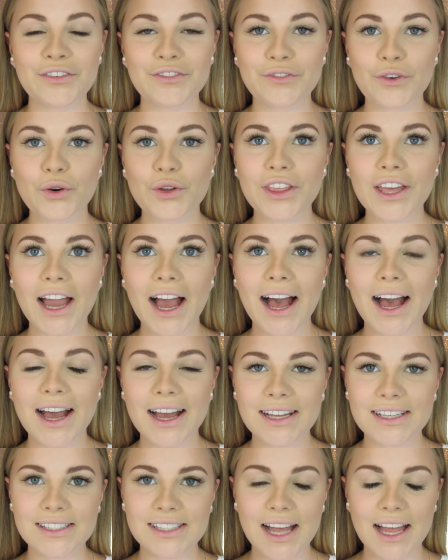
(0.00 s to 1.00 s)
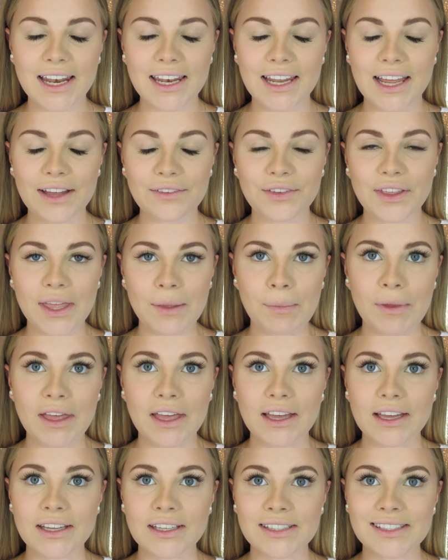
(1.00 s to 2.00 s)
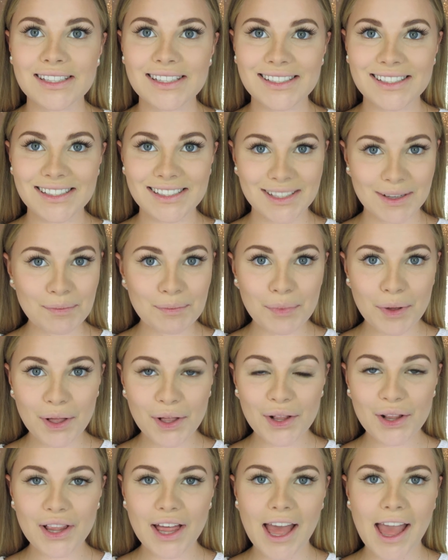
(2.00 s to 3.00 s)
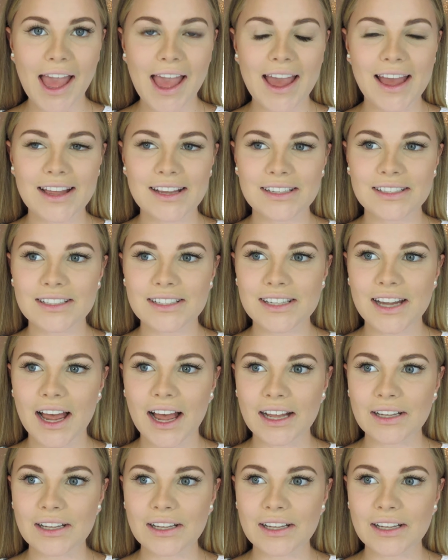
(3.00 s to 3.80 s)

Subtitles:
For the eyes, I love keeping it simple and